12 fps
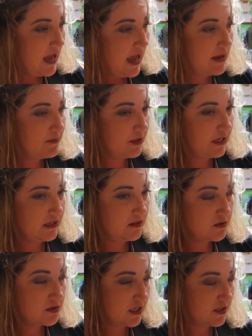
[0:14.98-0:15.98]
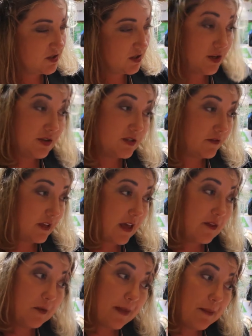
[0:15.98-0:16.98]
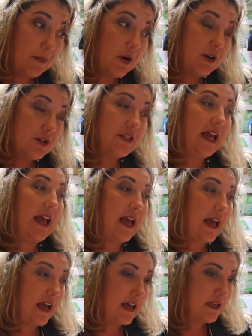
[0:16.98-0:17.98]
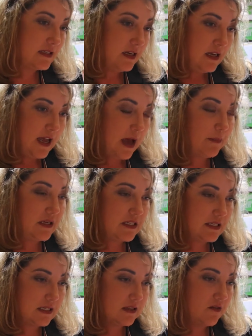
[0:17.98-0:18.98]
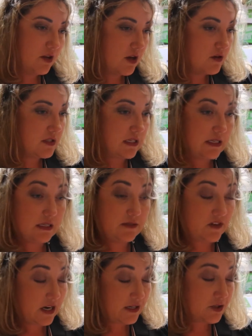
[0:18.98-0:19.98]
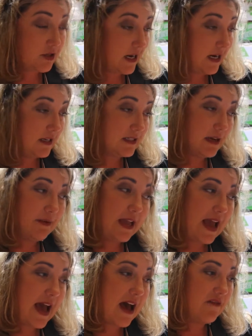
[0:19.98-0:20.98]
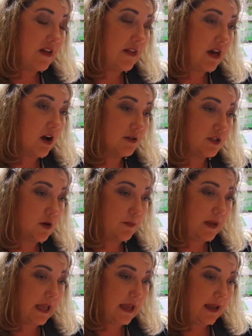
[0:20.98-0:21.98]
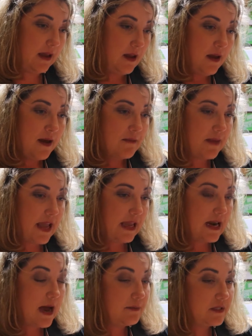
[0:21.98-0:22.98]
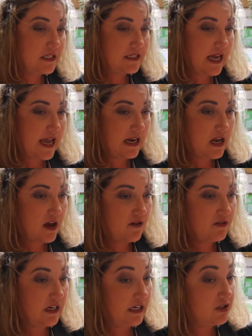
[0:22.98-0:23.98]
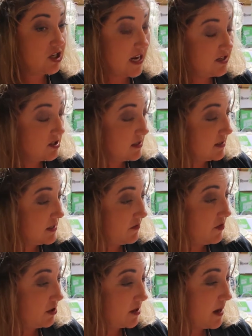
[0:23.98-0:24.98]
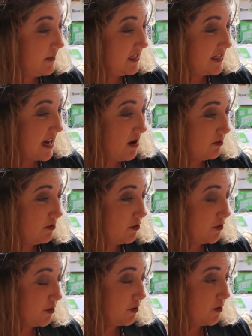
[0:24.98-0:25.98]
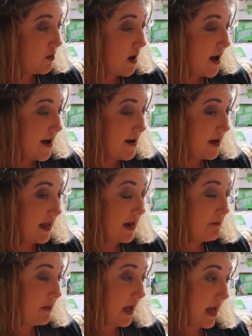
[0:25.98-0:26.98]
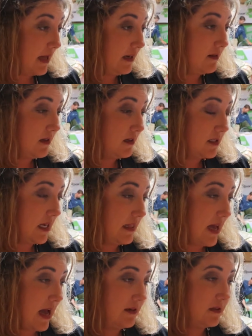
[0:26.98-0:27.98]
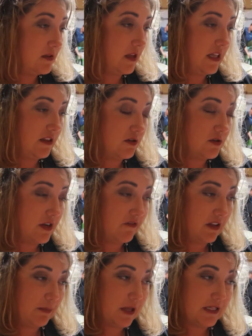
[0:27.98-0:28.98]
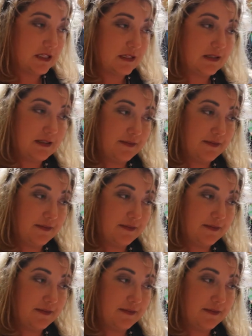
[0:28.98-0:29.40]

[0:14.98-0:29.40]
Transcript: and bringing those concerns of the other members and helping to deliver those in the various trainings that we have, and then also being made up to date of any changes and stuff that are coming down through an MPED and things like that. So I think those are definitely pluses.